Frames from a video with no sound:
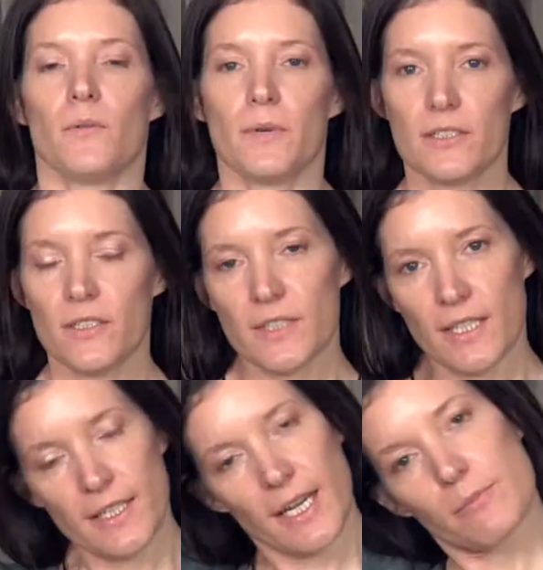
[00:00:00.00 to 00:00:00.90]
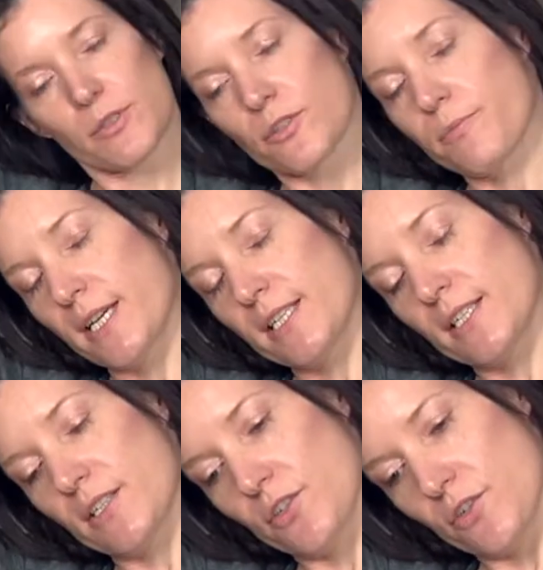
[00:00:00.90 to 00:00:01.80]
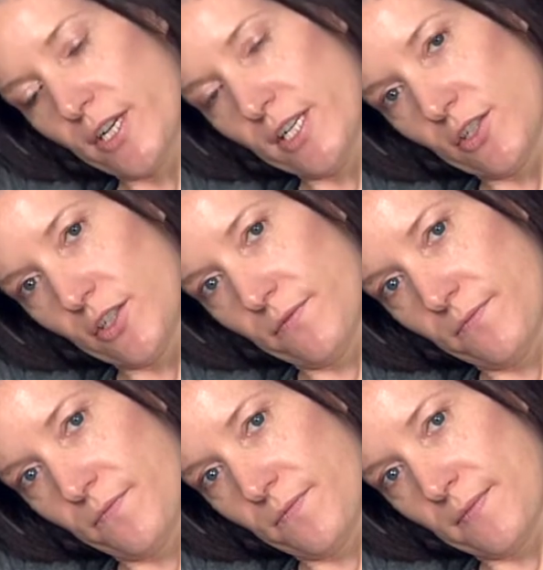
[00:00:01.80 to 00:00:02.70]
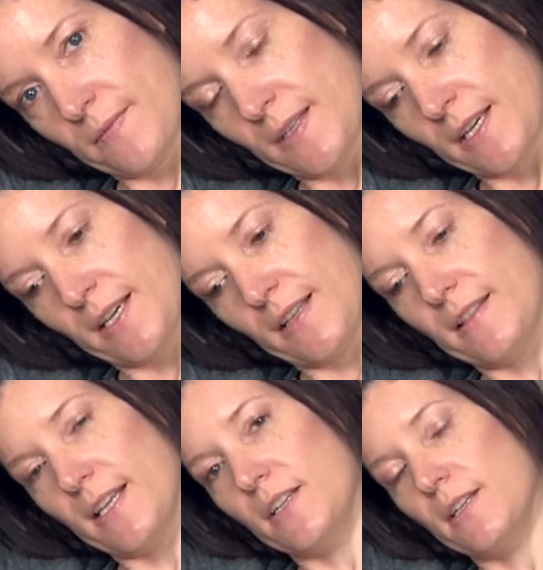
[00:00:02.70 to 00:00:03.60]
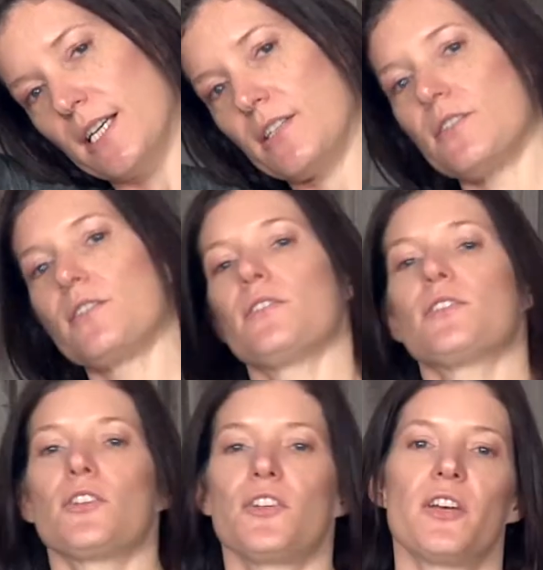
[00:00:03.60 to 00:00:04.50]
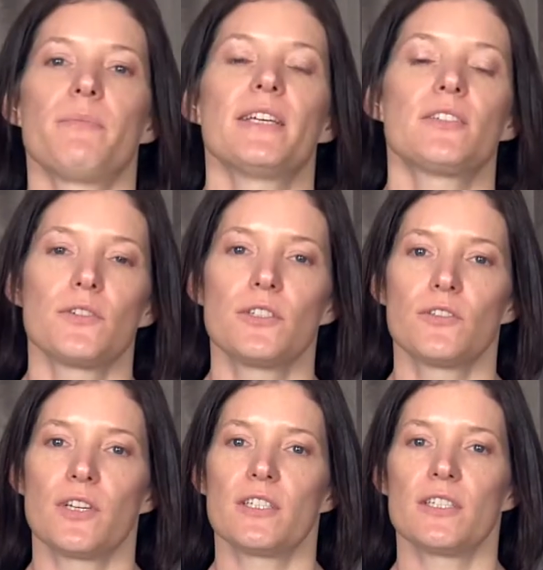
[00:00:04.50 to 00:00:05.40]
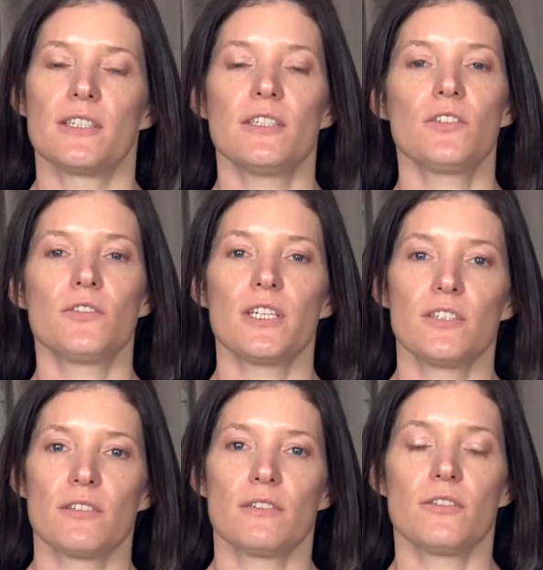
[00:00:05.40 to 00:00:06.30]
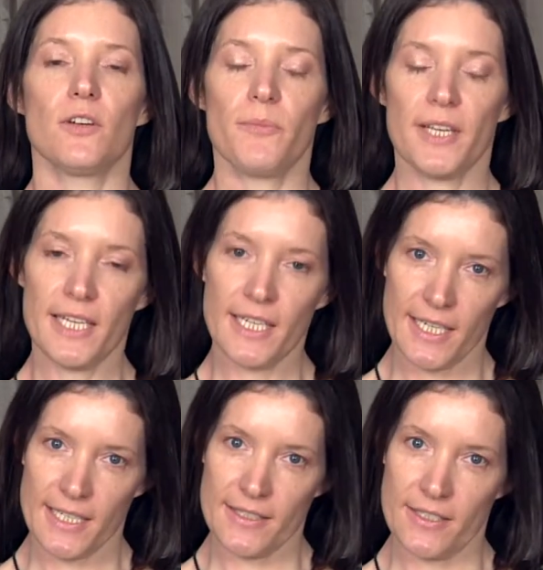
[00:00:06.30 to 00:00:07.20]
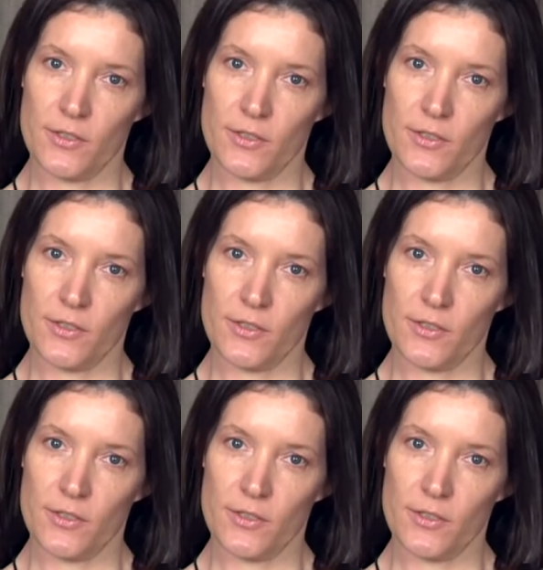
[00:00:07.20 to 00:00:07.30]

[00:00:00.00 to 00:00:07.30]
Once you've done the upper trapezius stretch, then you need to do the sternomastoid stretch. Now, this stretch could not be any easier.